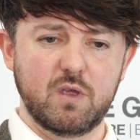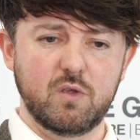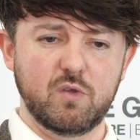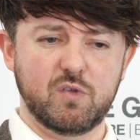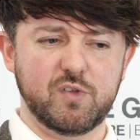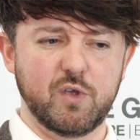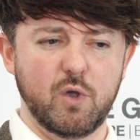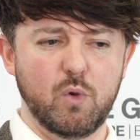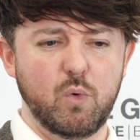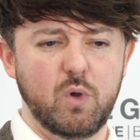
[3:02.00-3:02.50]

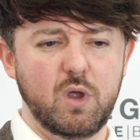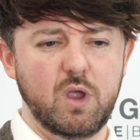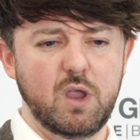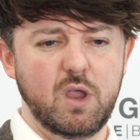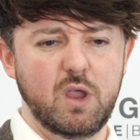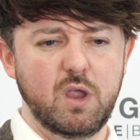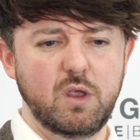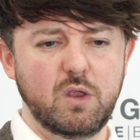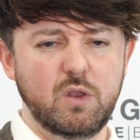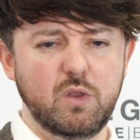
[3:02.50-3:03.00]
So,
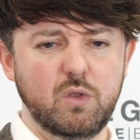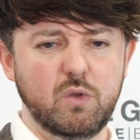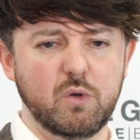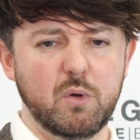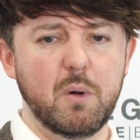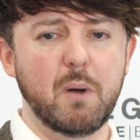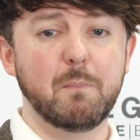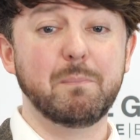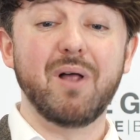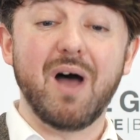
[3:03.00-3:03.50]
you
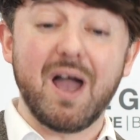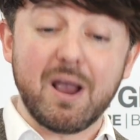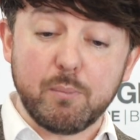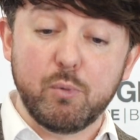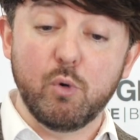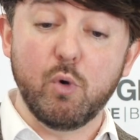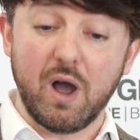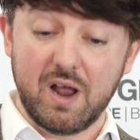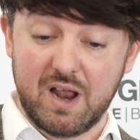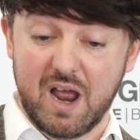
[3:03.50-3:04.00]
know, and
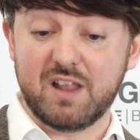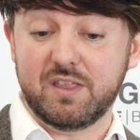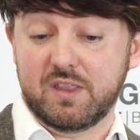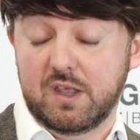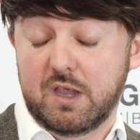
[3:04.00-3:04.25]
Blackpool and